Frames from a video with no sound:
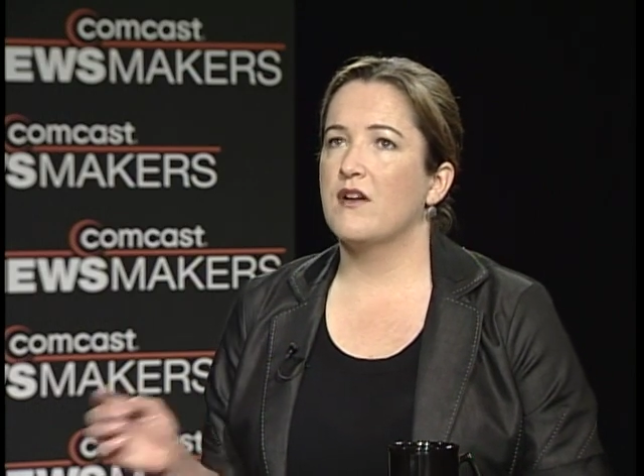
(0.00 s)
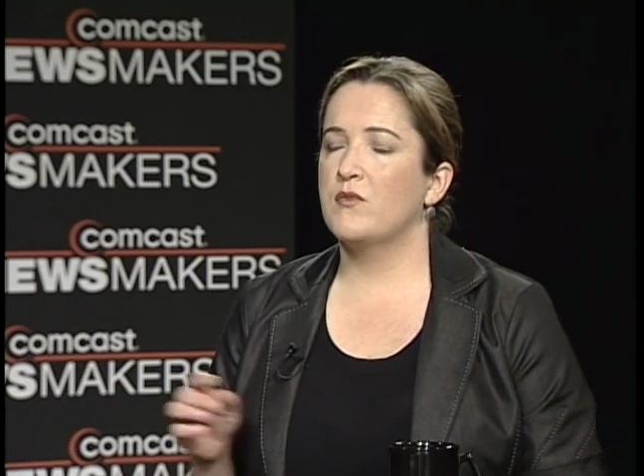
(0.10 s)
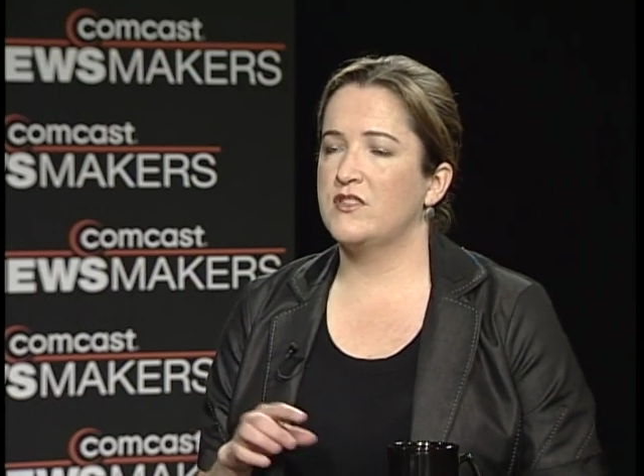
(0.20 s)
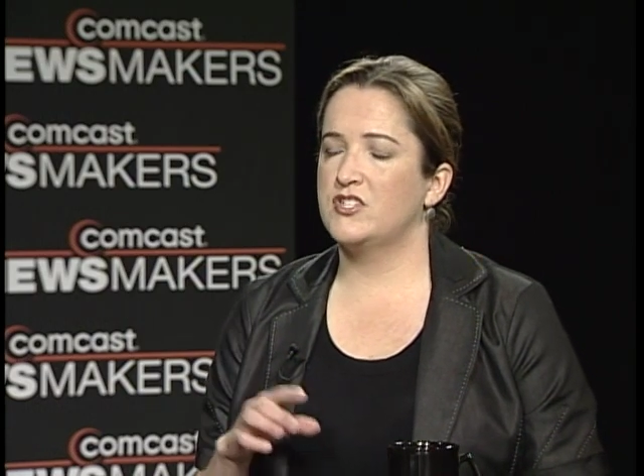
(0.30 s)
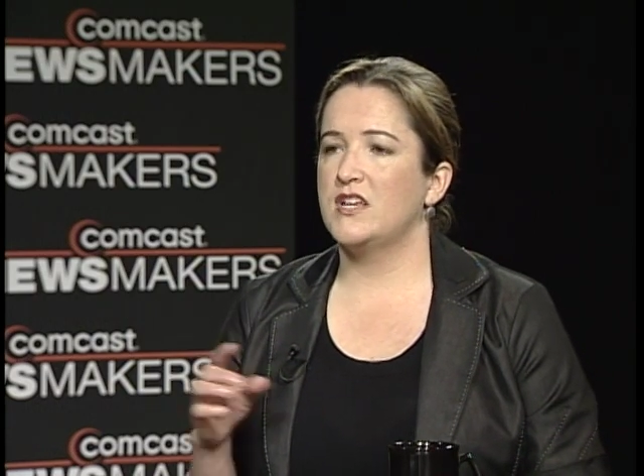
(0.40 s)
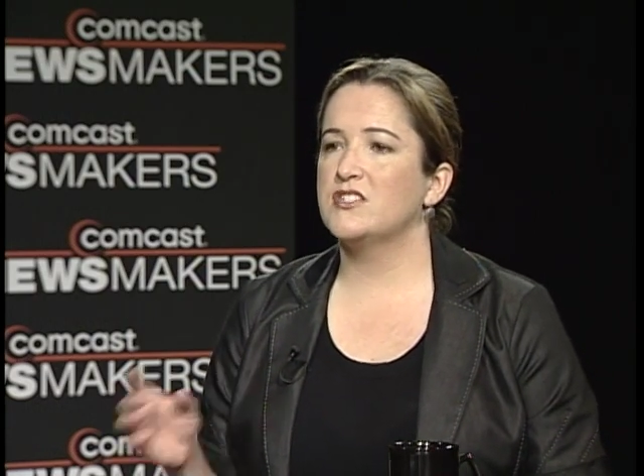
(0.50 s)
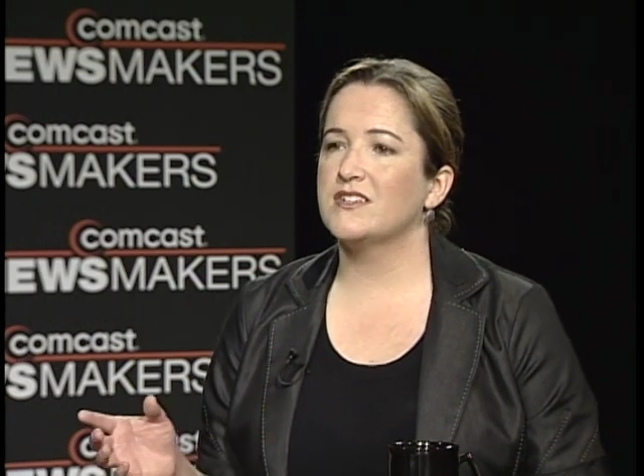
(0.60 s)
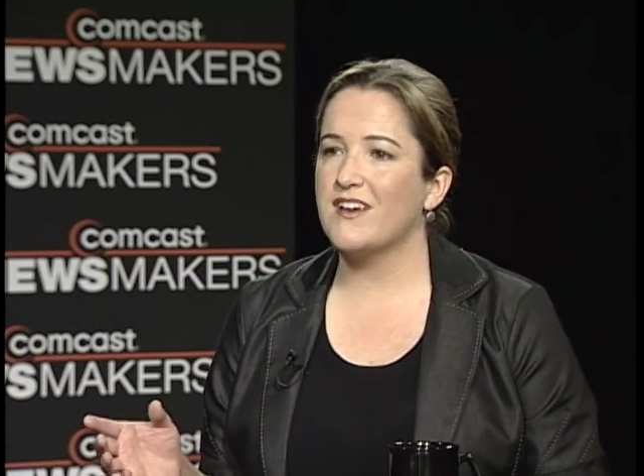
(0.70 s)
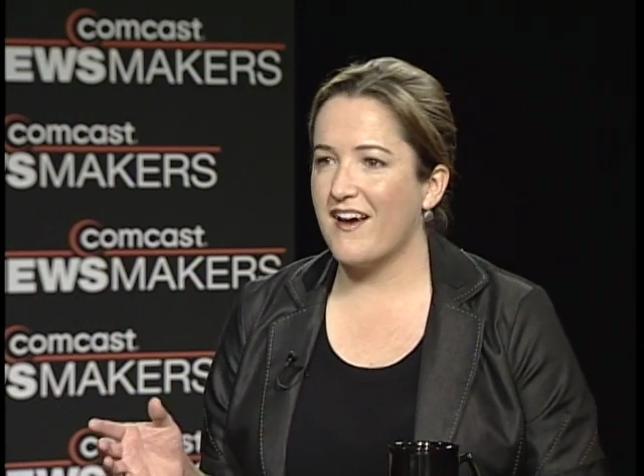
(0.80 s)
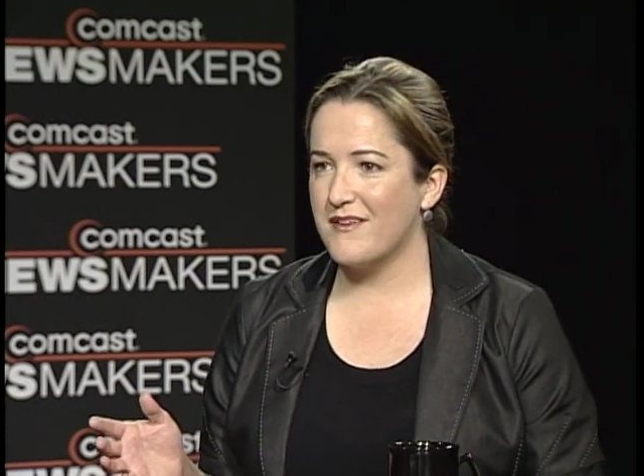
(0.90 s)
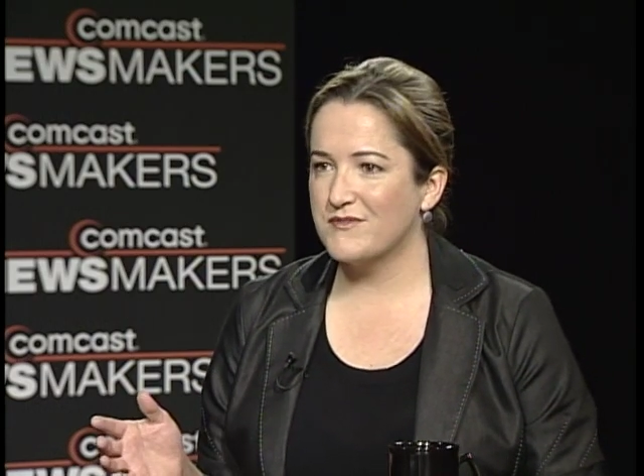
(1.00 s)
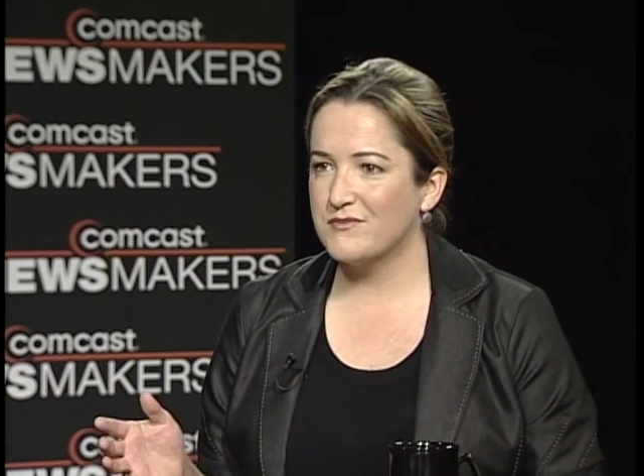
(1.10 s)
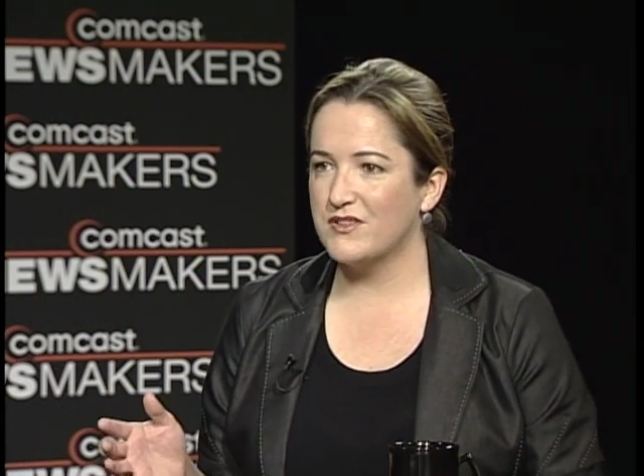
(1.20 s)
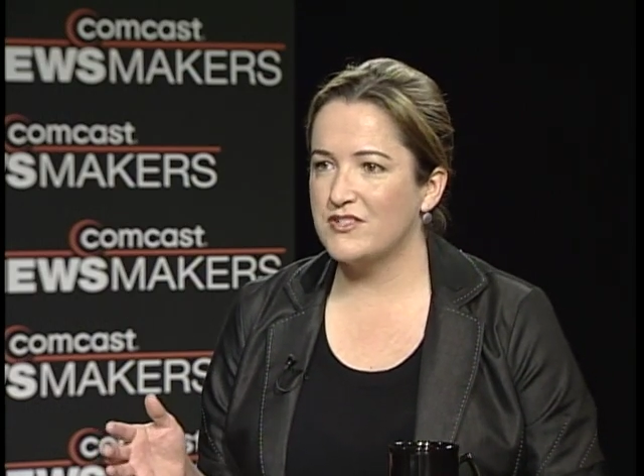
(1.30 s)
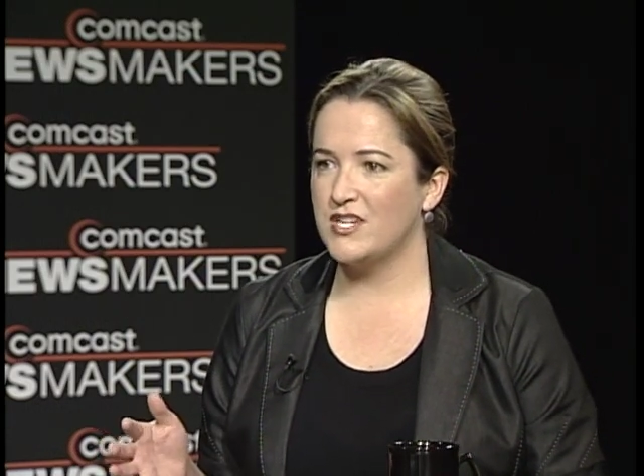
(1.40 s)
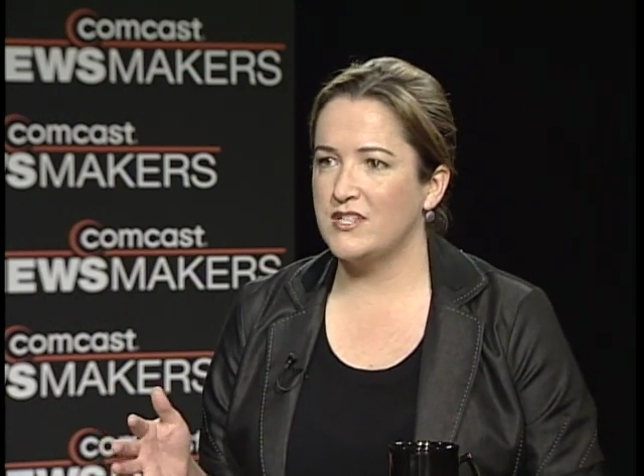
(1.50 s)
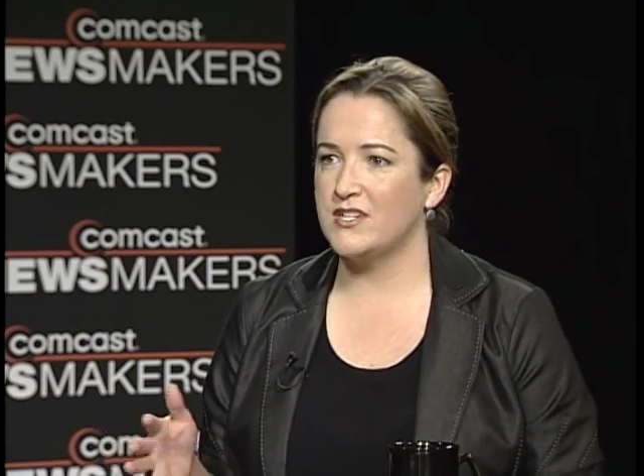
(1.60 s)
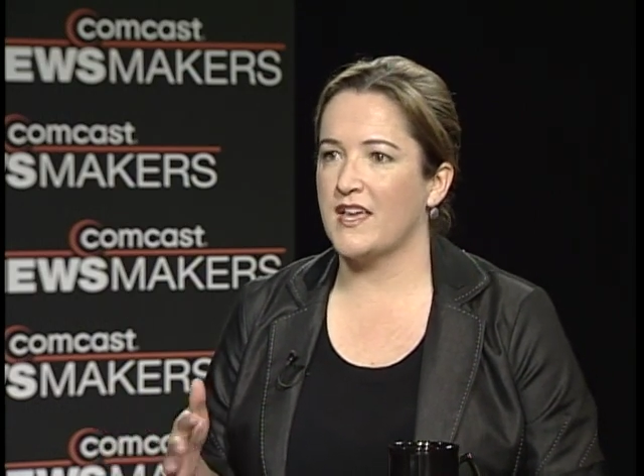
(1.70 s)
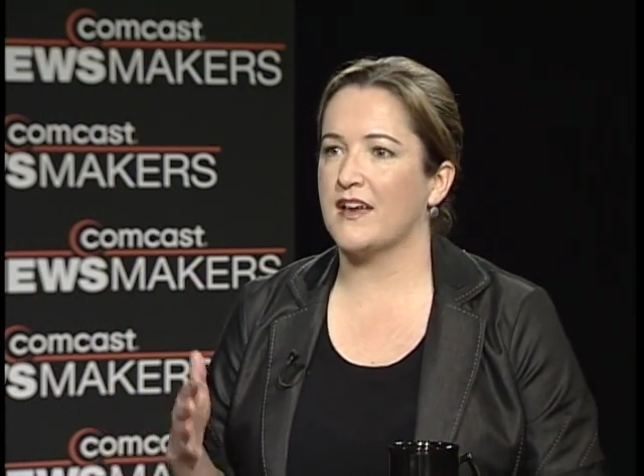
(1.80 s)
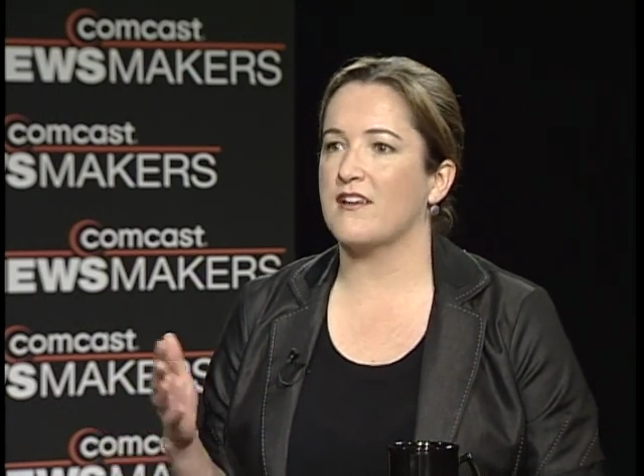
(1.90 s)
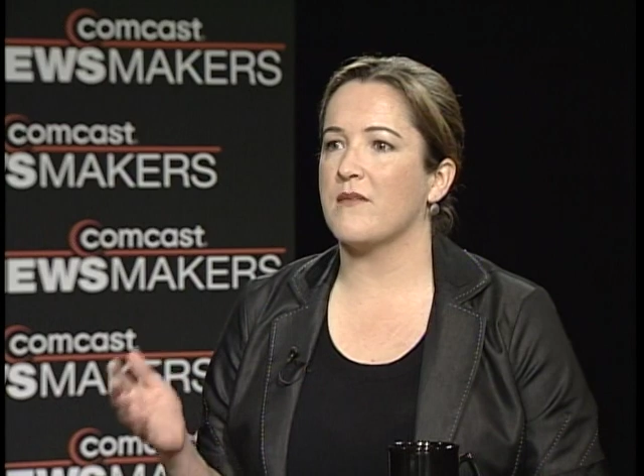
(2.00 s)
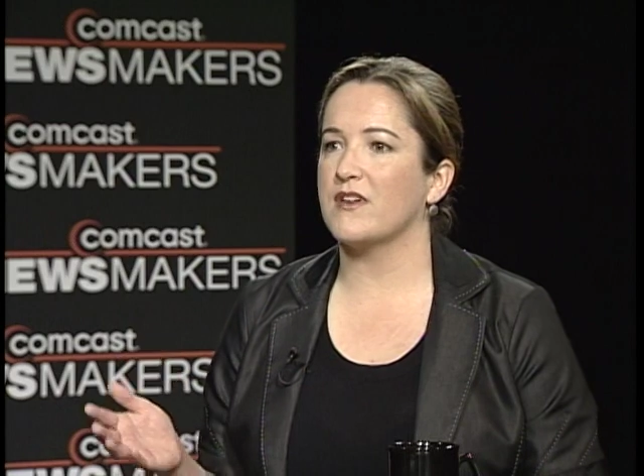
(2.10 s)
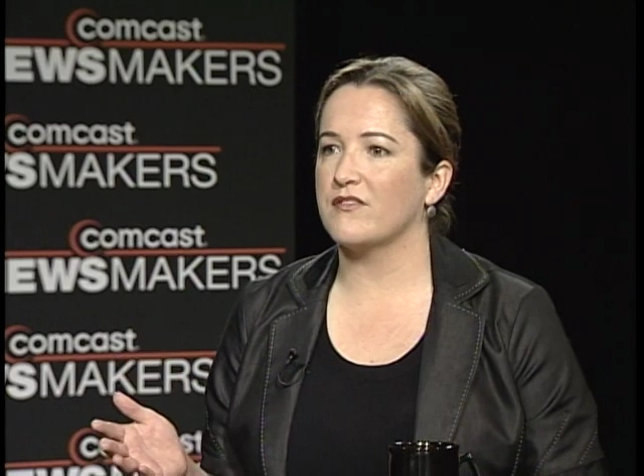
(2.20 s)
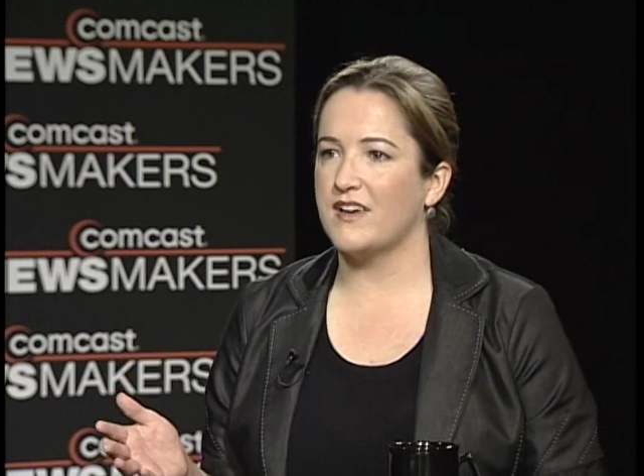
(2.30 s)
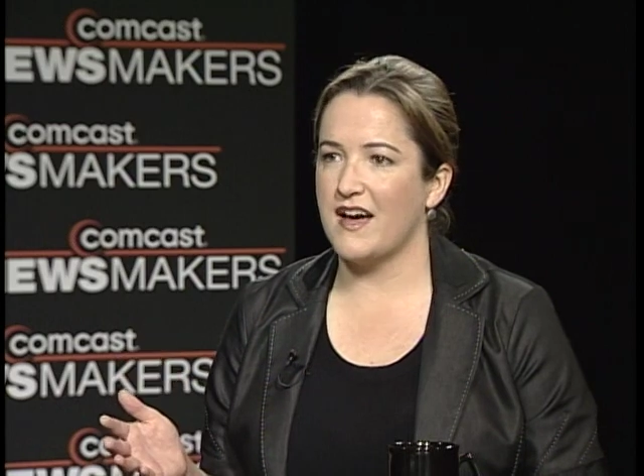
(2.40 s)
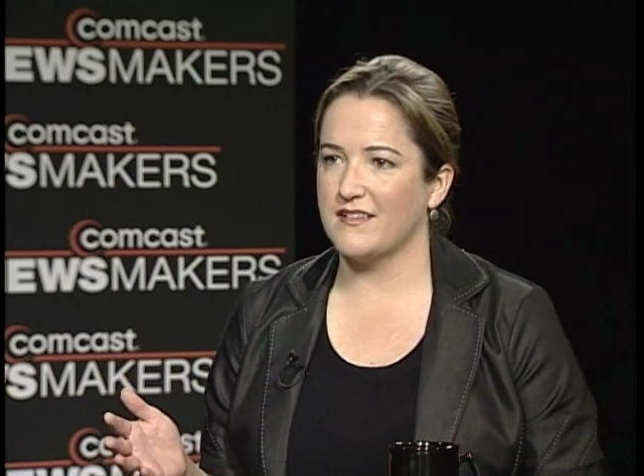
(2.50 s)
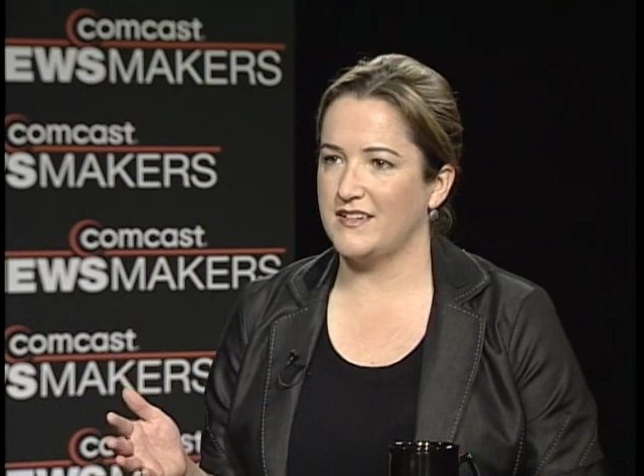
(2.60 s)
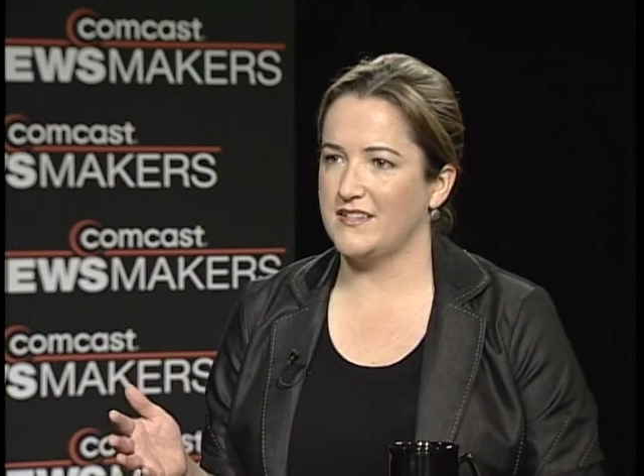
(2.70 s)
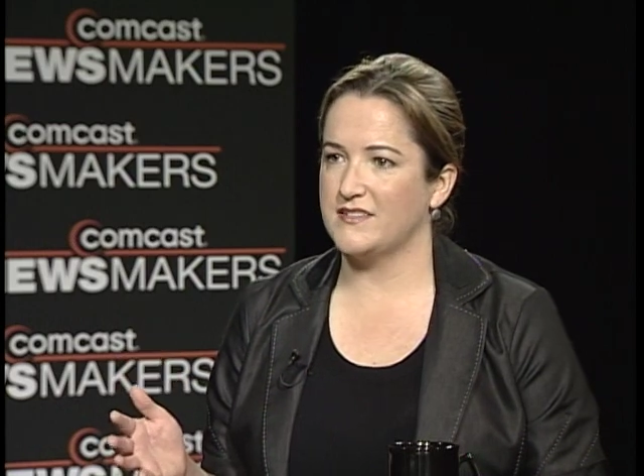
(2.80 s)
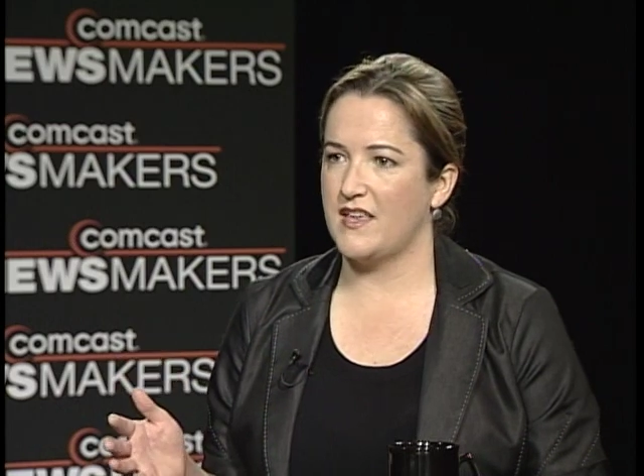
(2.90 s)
with changing times, with changing economic realities,